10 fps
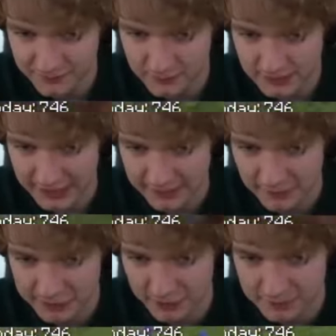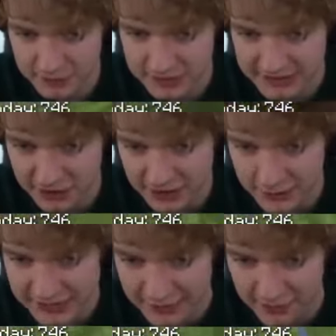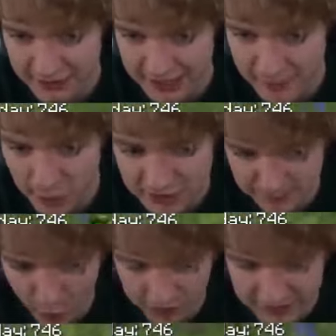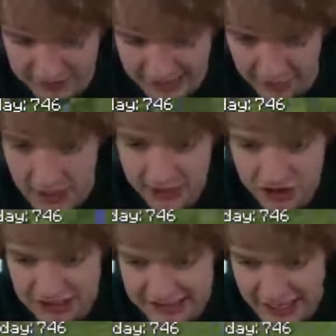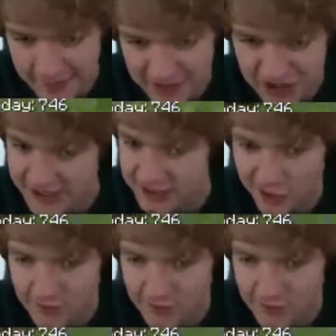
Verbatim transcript: Okay, McYum, you need to do that with Aaron, okay? Most importantly with Aaron, you just need to get him in check. You don't